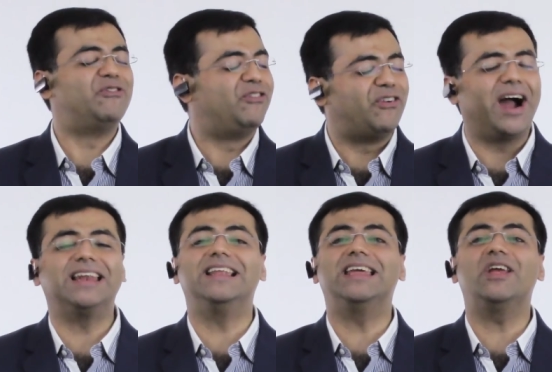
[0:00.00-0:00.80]

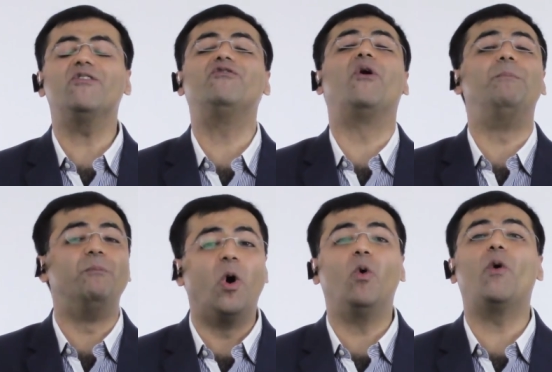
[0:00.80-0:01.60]
Finally, for
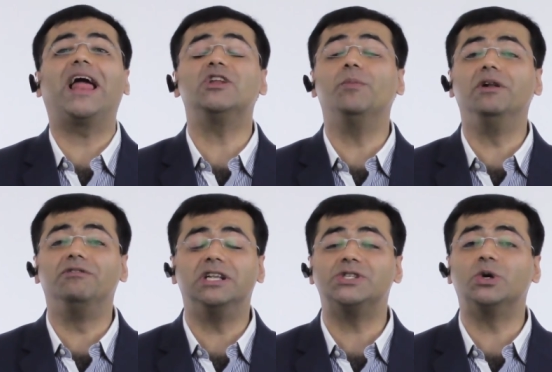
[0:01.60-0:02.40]
more valuable
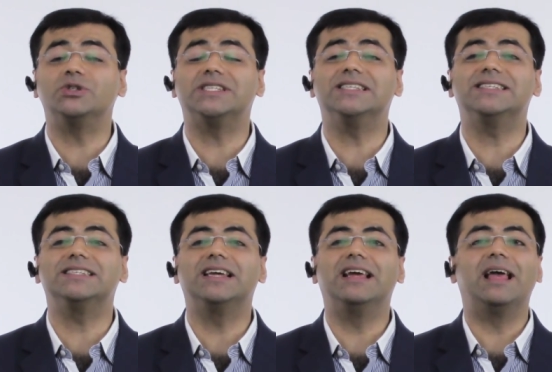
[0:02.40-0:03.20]

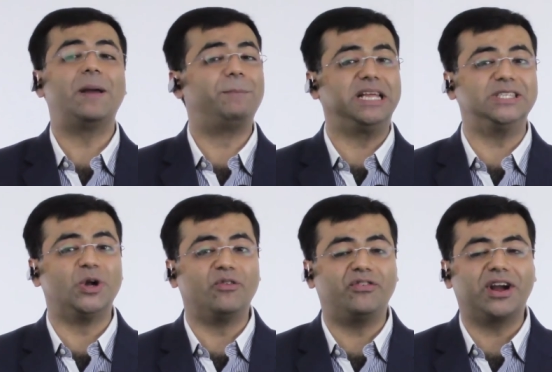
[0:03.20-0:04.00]
resources, please
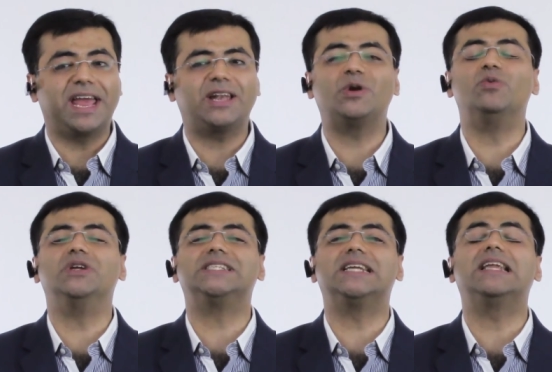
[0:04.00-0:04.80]
don't forget to
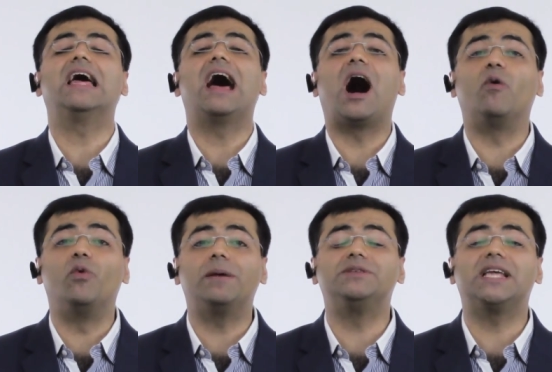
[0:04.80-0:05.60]
visit our
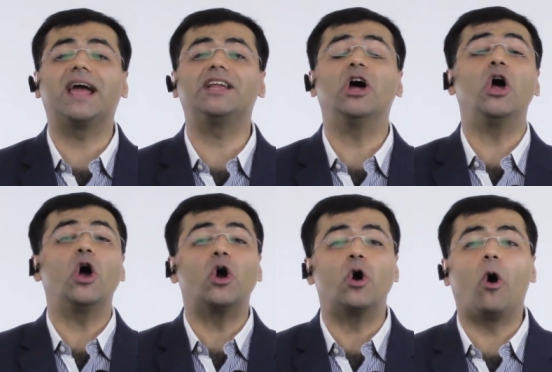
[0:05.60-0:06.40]
website,
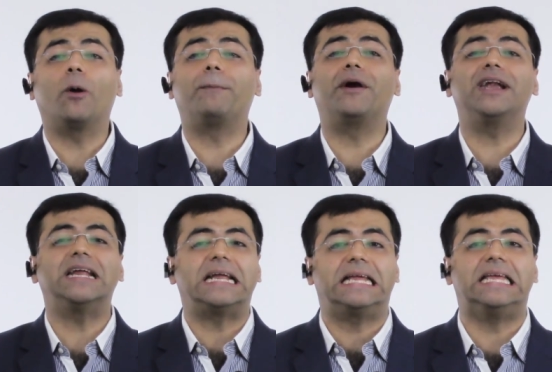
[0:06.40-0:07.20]

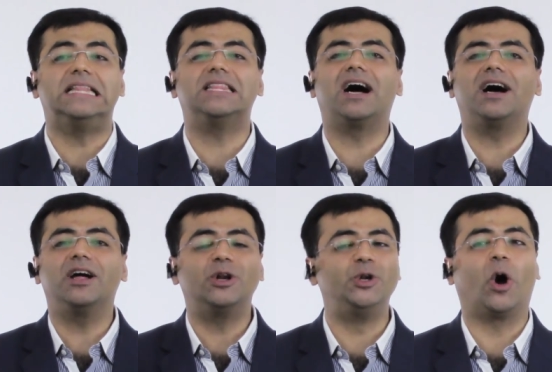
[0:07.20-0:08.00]

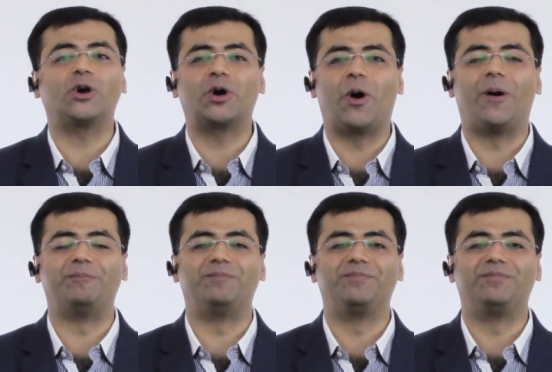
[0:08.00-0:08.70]
corporategita.com.